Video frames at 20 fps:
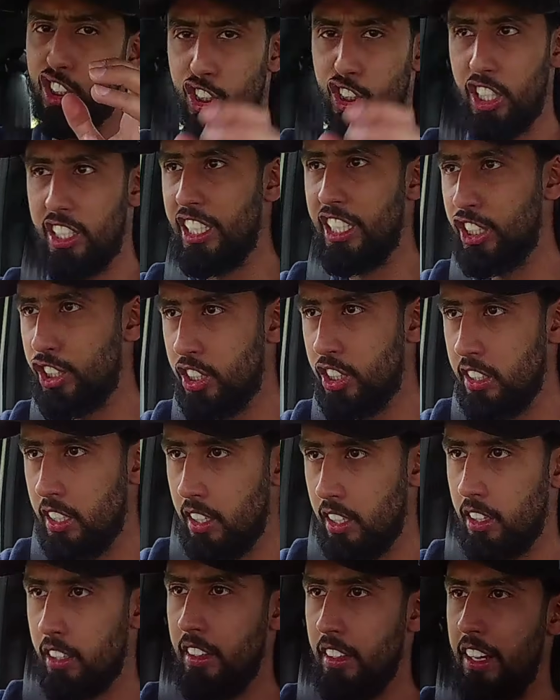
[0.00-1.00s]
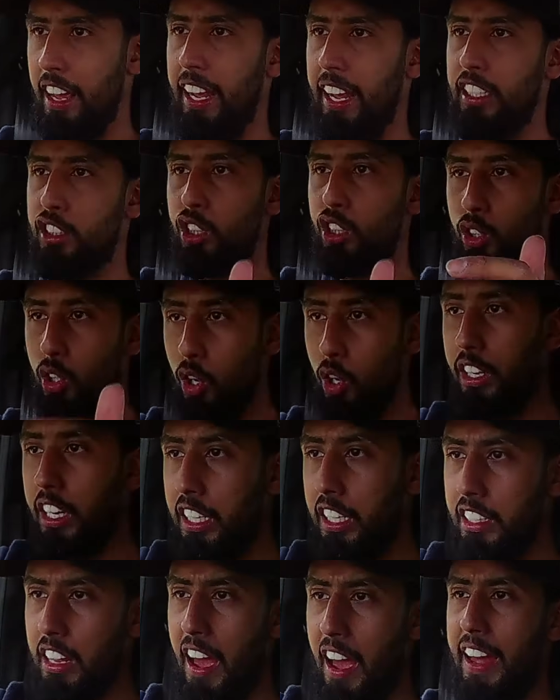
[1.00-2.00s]
traditional, it's
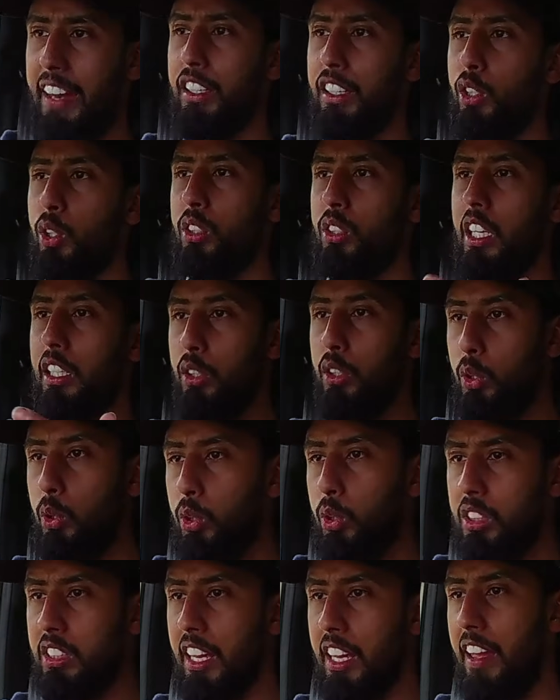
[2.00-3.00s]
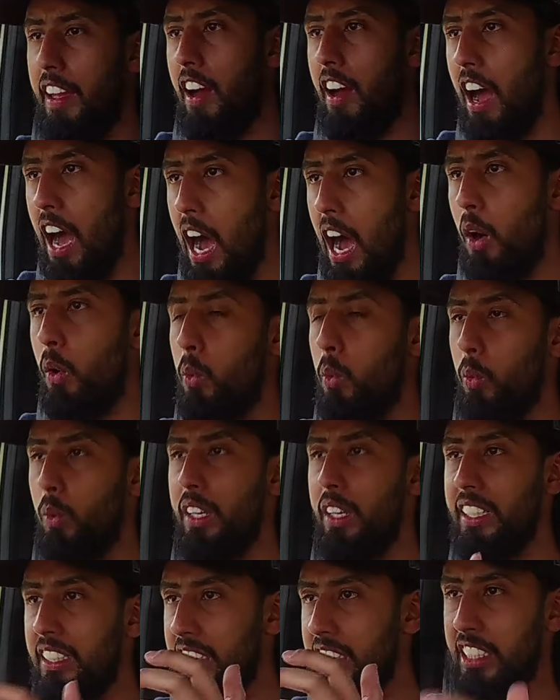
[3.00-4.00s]
rugged, and you can use it out
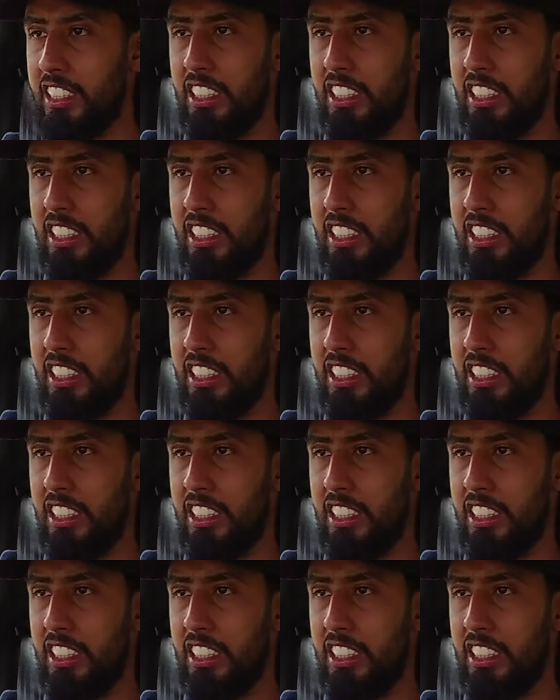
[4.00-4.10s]
in the